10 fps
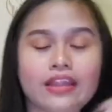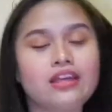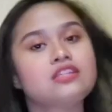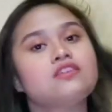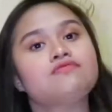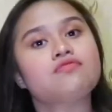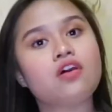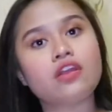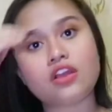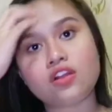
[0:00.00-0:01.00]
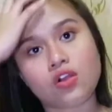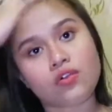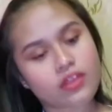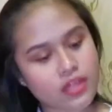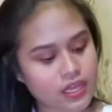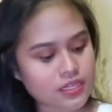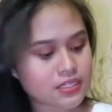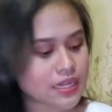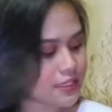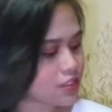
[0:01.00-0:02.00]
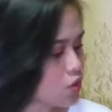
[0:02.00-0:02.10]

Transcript: that's it for the clothing. Let's